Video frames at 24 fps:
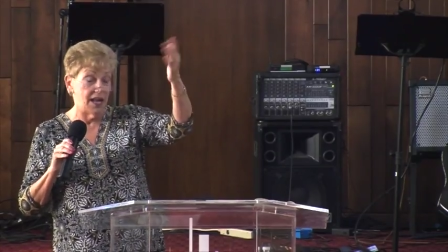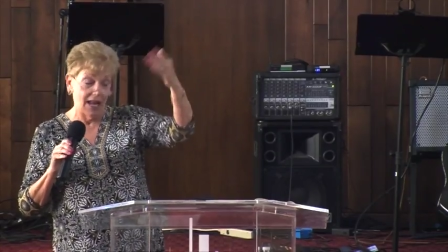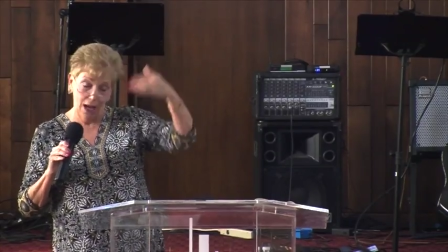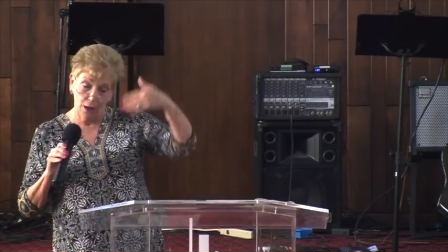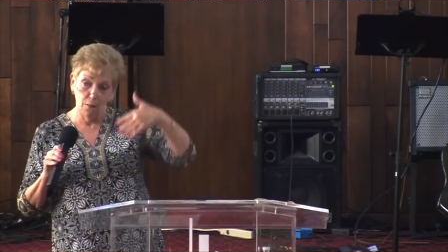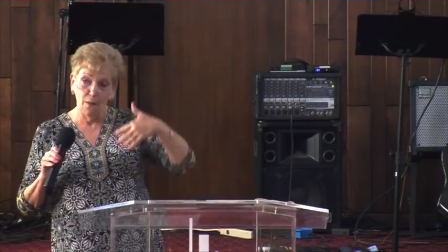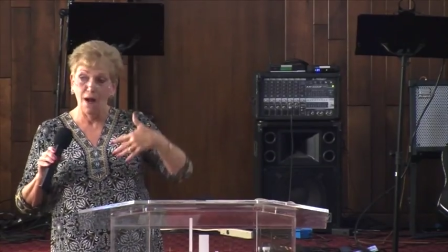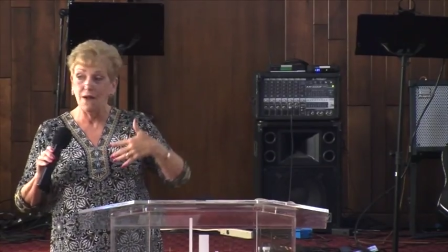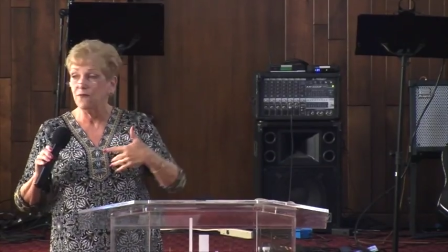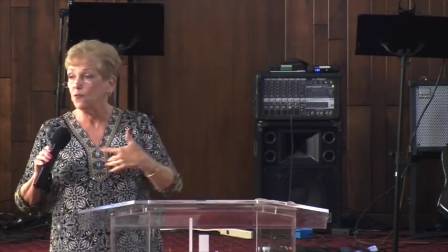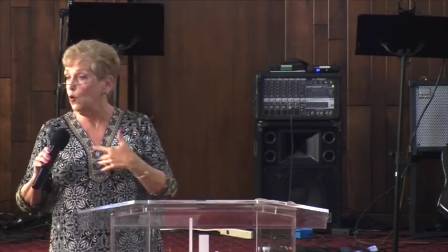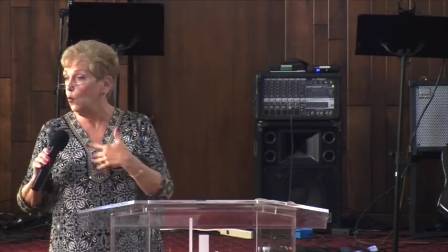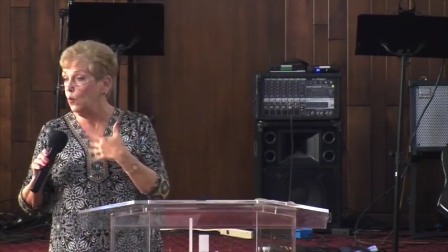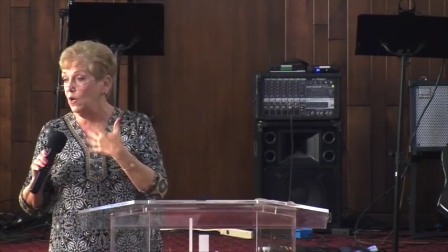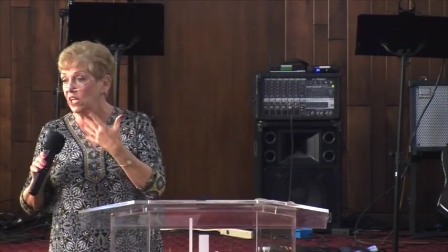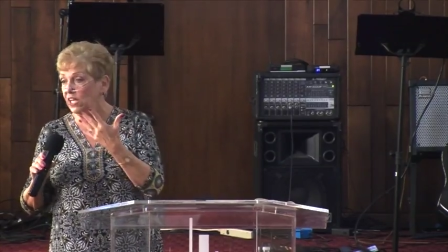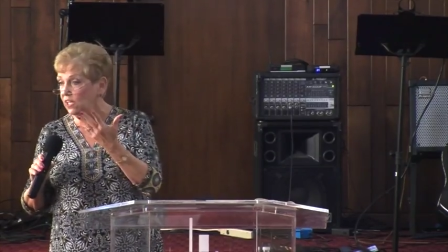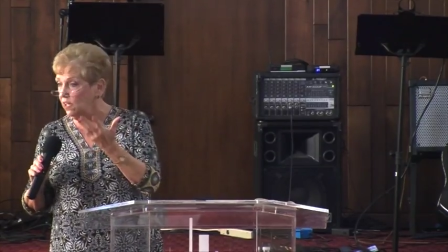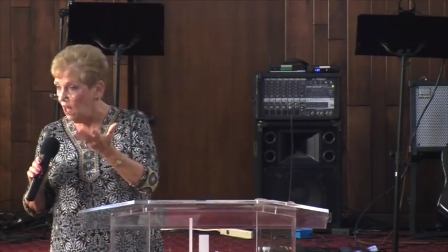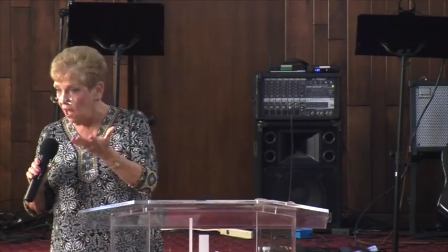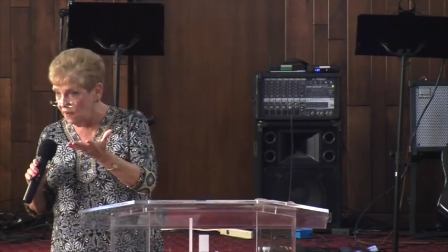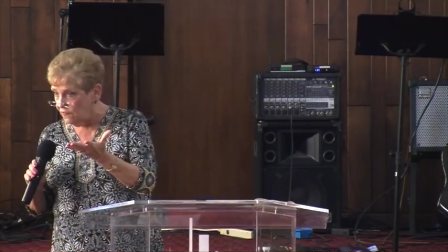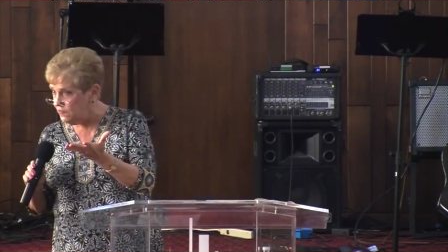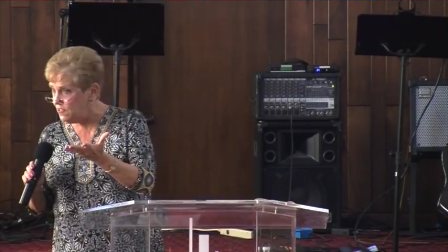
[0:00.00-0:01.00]
However, we
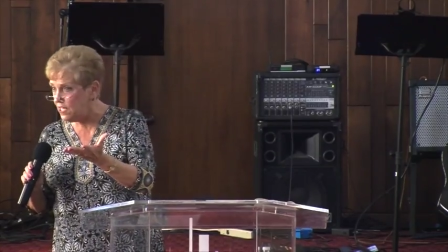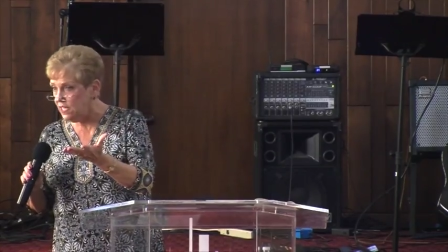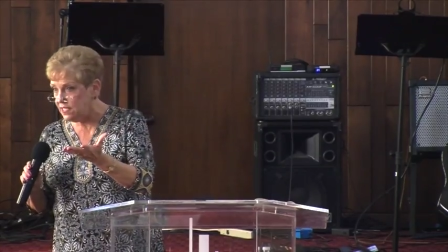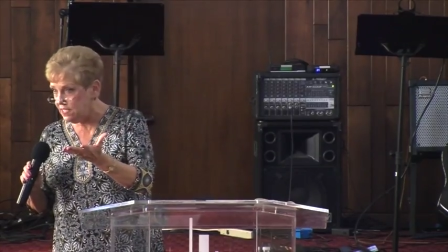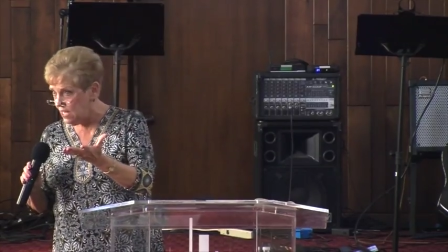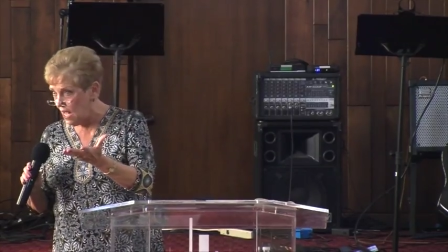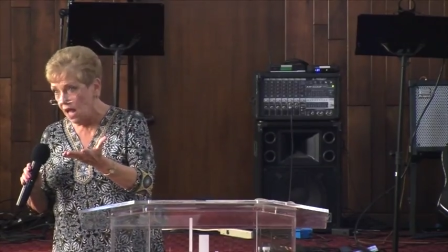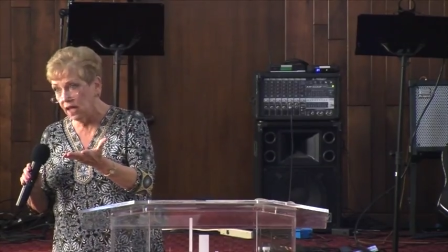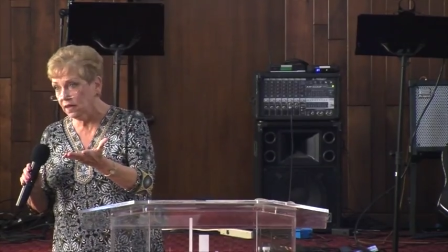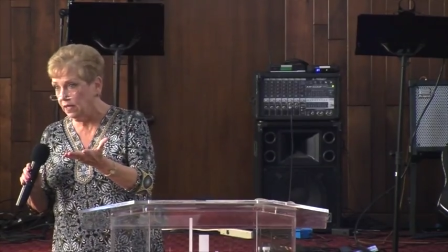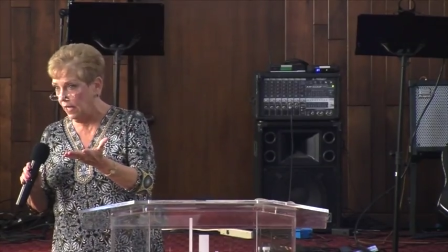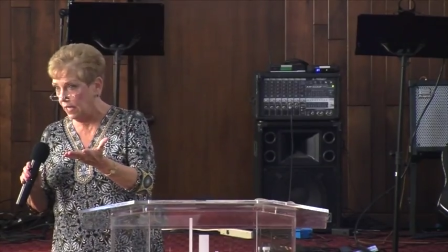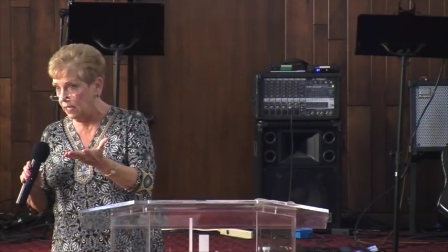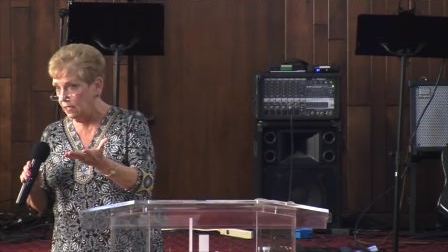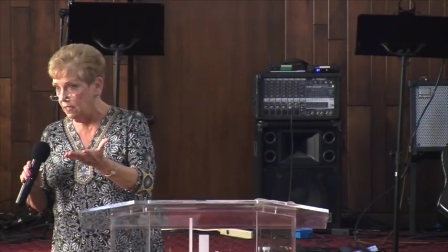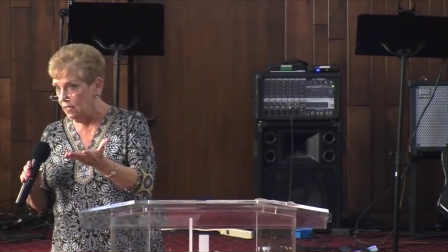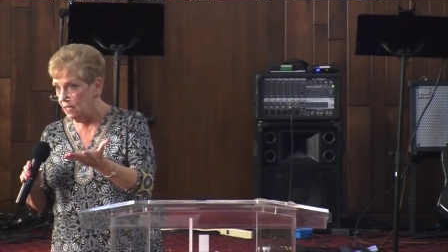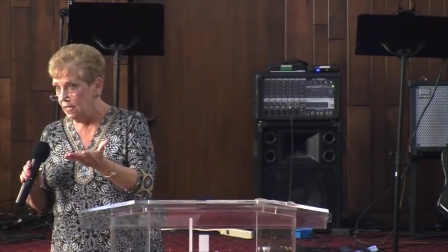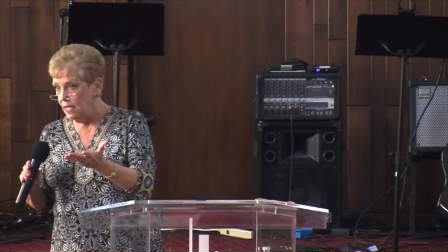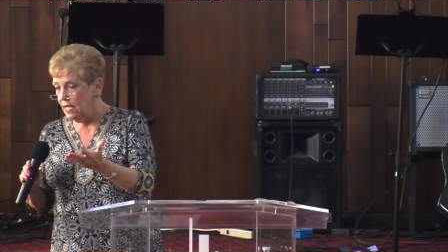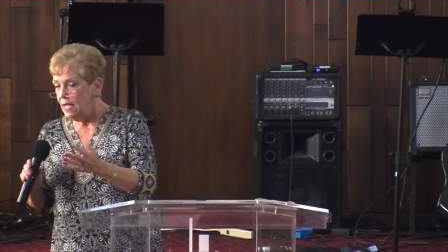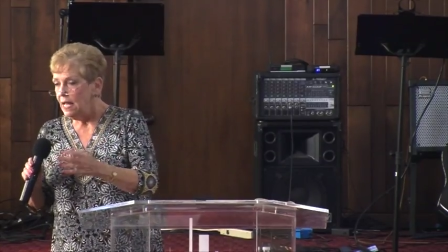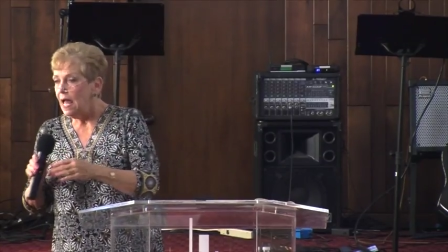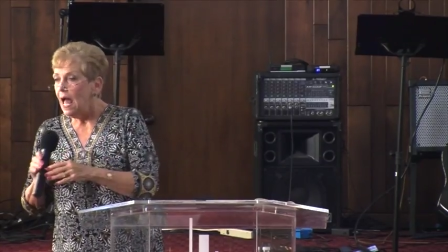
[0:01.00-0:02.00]
love to tell it.
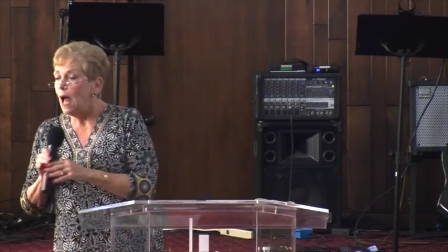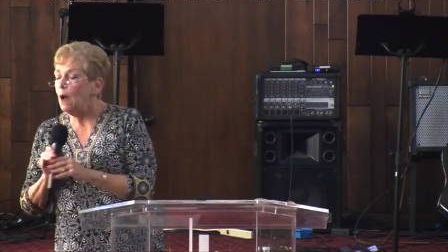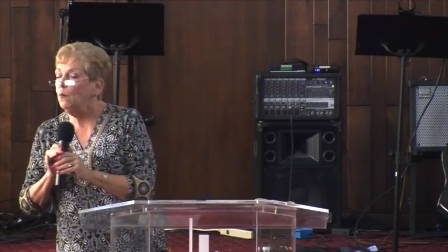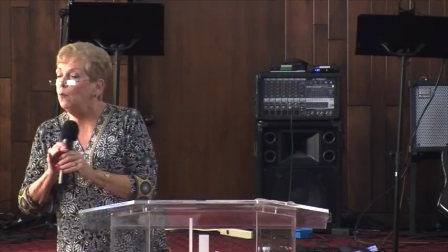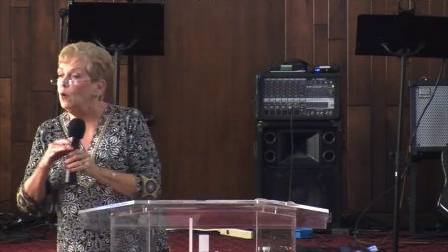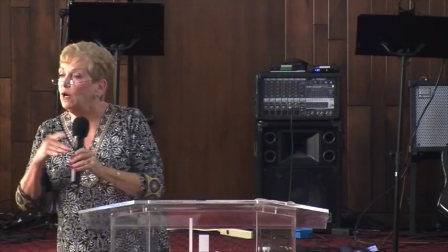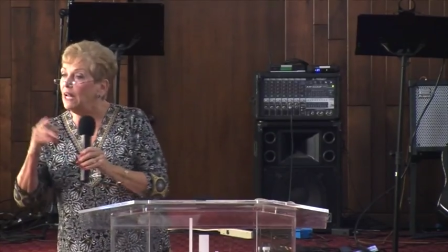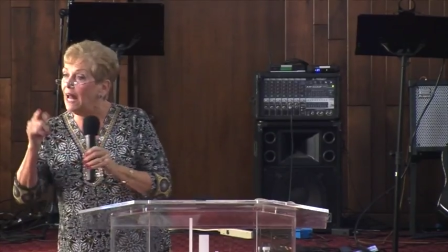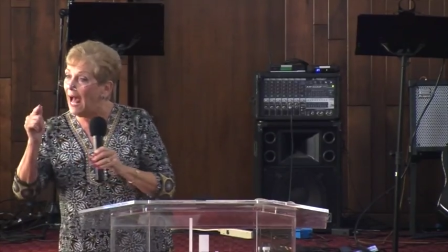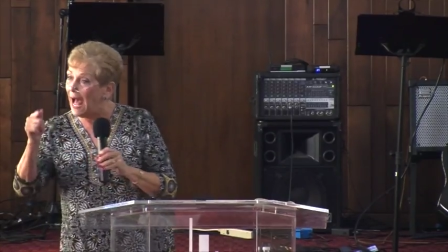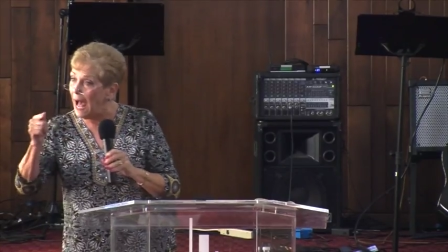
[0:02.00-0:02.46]
And what